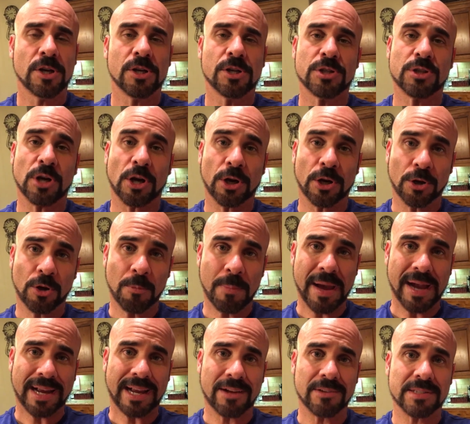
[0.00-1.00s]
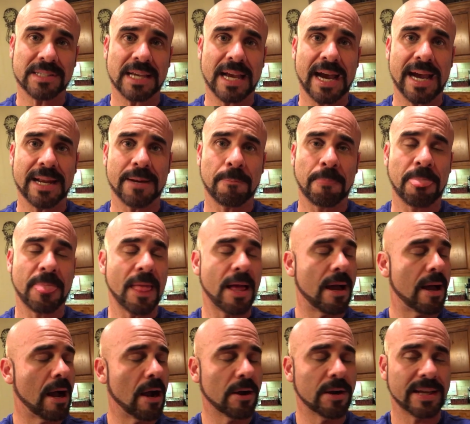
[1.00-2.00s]
So I'm going to go back outside,
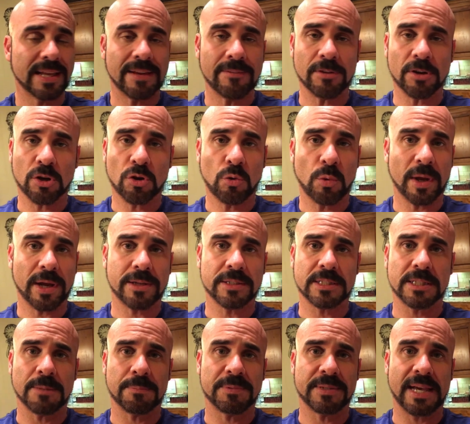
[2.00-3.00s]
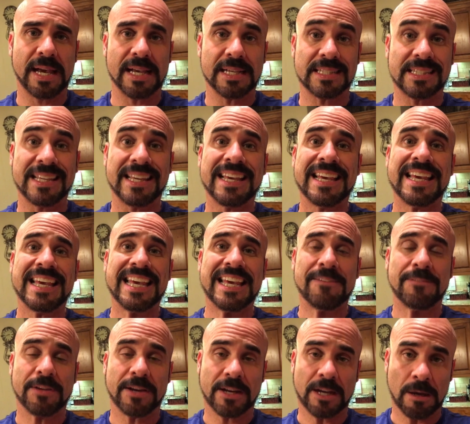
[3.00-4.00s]
I'm going to give it a quick slip test.
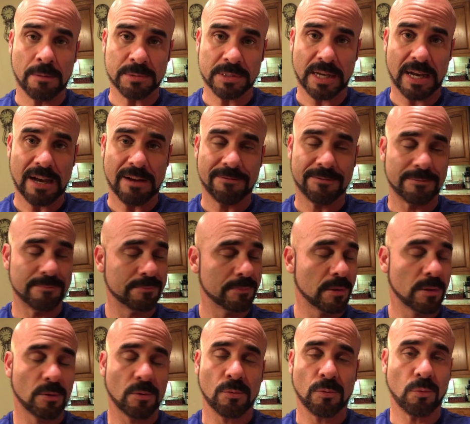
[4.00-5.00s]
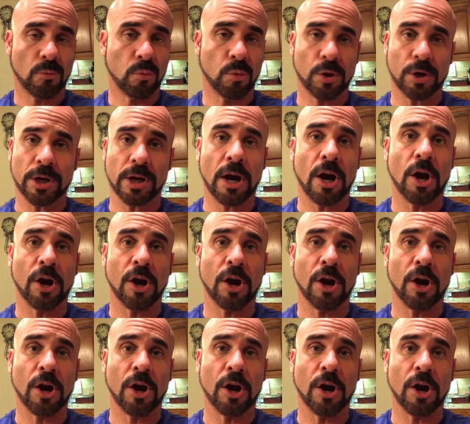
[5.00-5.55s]
If it comes off, we're going to